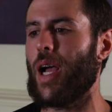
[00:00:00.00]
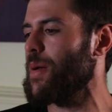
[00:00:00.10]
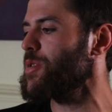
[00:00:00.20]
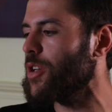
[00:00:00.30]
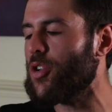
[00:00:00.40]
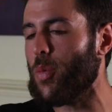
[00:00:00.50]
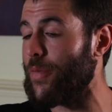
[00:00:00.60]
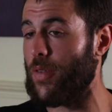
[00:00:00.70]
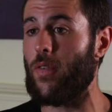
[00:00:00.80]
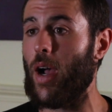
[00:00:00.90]
Like, I'm just going to do
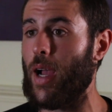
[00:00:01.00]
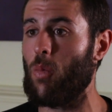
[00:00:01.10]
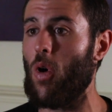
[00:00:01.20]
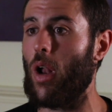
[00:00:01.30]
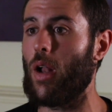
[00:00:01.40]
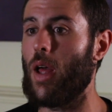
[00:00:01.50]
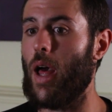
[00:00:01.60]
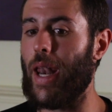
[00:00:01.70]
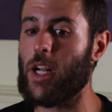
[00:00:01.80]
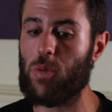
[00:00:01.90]
whatever the fuck I want.
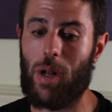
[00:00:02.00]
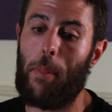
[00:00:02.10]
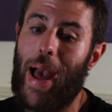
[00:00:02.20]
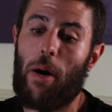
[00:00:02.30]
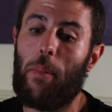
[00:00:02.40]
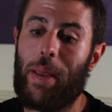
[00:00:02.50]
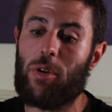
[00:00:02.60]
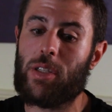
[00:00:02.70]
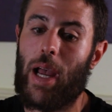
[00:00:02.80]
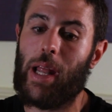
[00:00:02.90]
And I just want to empower
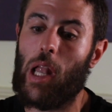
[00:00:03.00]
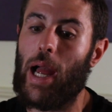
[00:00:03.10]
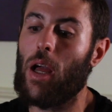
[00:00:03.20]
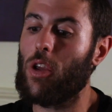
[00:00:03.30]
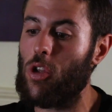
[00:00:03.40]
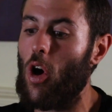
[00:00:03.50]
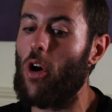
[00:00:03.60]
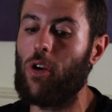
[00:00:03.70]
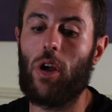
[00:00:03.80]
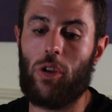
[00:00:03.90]
people to say, like,
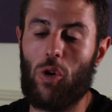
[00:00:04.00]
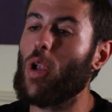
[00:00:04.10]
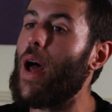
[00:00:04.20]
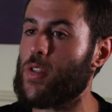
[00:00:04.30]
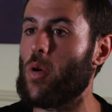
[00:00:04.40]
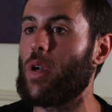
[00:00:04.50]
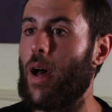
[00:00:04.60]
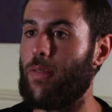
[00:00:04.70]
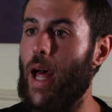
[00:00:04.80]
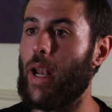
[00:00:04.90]
yo, your life's good
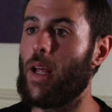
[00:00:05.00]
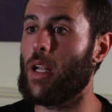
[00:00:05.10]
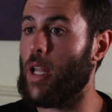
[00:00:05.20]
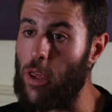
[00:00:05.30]
enough, lad.